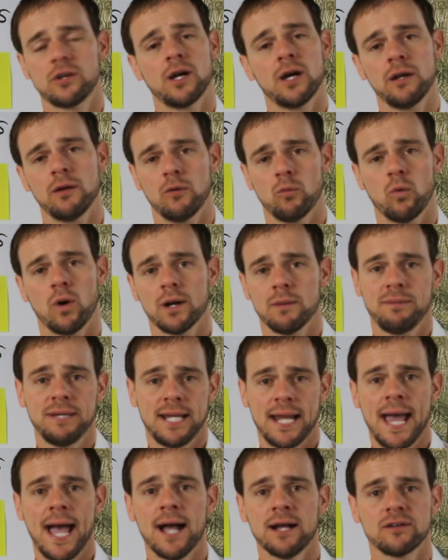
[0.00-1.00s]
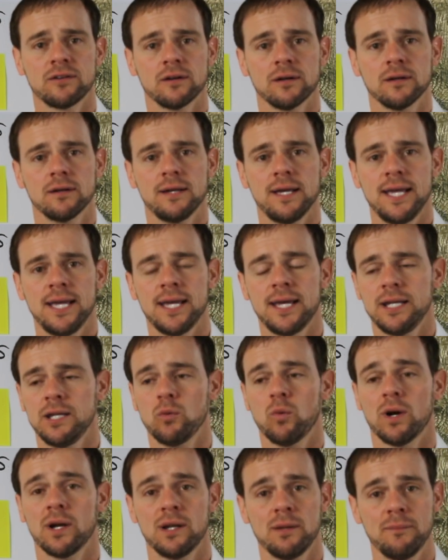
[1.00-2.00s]
going to want to be an actor and
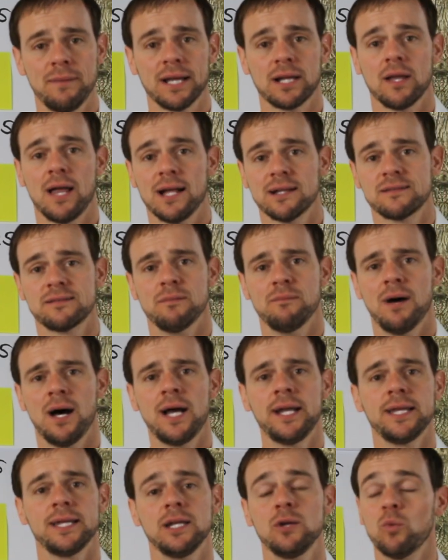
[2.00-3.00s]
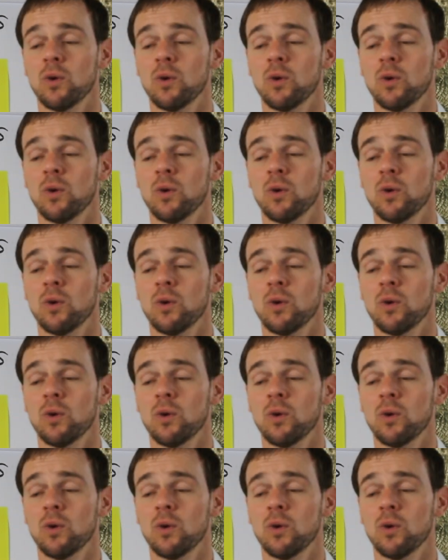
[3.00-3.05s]
he wanted to make lots of money.